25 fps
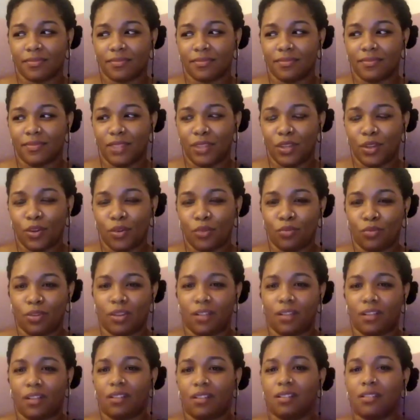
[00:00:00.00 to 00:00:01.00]
you know,
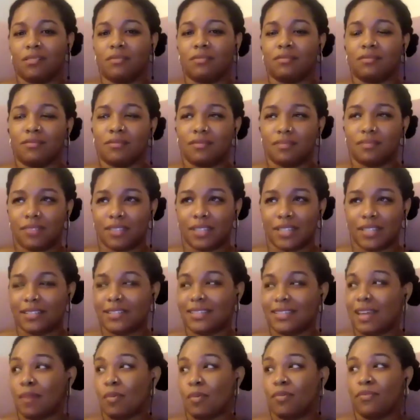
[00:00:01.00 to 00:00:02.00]
real,
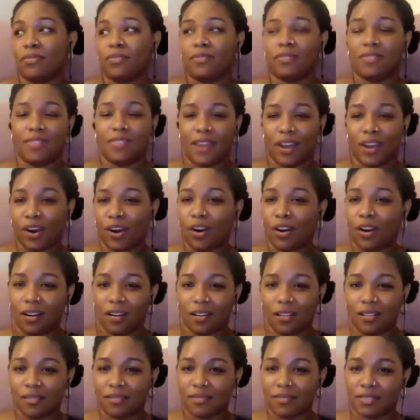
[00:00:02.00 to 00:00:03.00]
some of
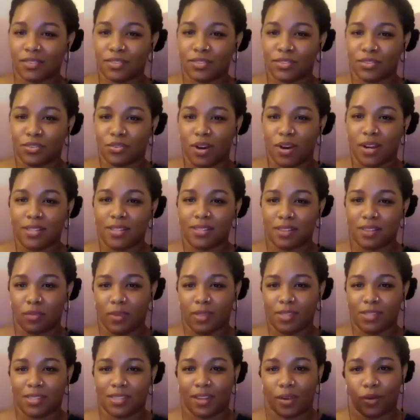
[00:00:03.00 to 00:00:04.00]
their stories and the
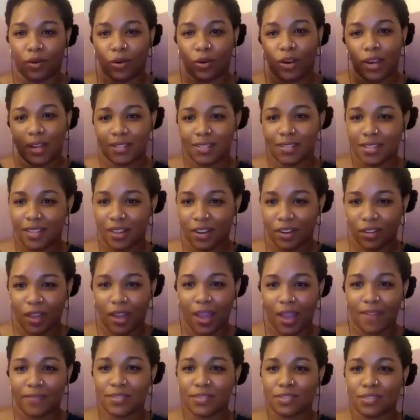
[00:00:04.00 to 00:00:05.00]
ways that they oriented their
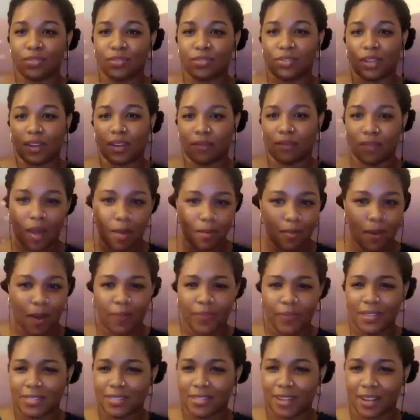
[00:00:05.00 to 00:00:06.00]
lives
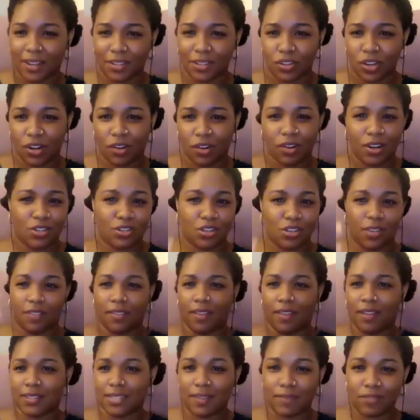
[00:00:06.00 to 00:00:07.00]
about this next generation.
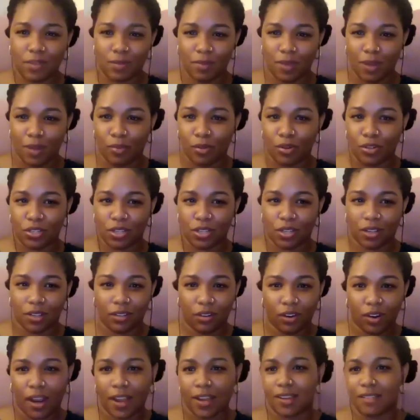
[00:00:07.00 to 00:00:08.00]
Things have to be a
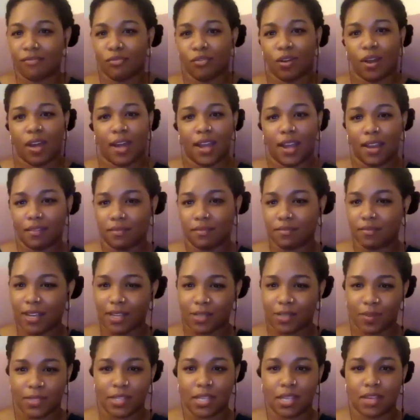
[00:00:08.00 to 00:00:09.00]
particular kind of way.
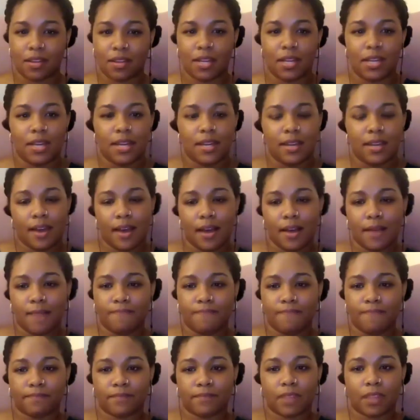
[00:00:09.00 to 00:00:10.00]
Mm-hmm. Um,
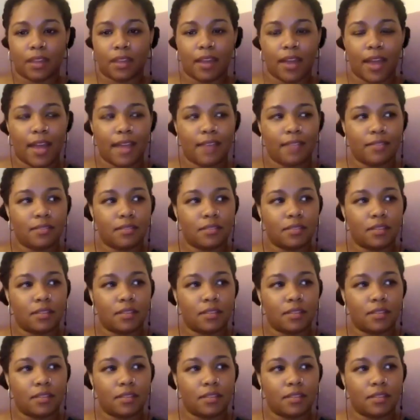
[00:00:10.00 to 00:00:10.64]
and,